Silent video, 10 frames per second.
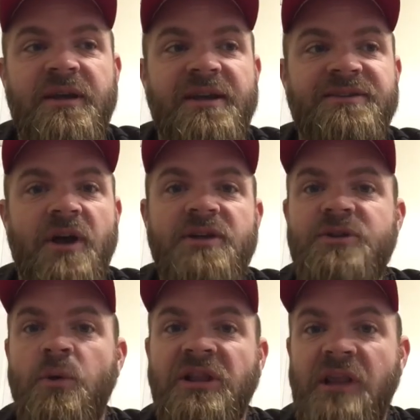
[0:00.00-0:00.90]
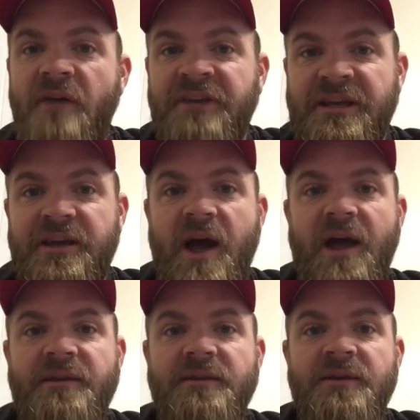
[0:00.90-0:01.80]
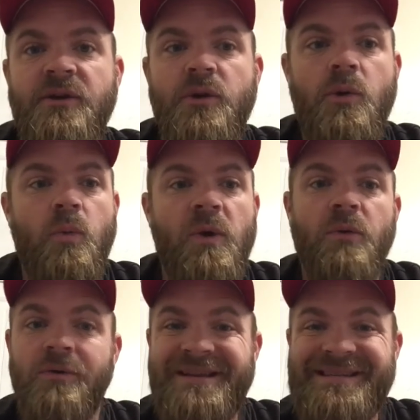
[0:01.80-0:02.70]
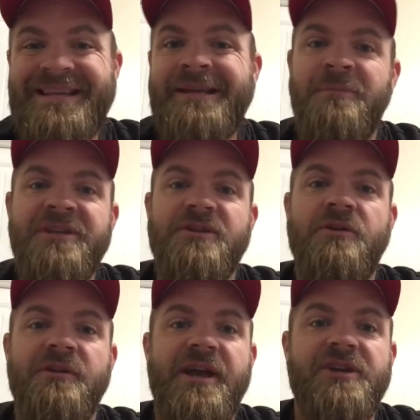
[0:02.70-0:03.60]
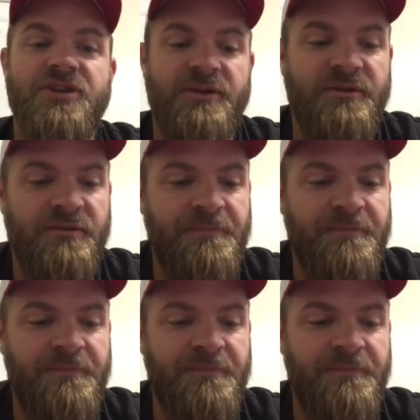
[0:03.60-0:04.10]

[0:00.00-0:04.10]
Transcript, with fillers: is also a loving God who will redeem his creation.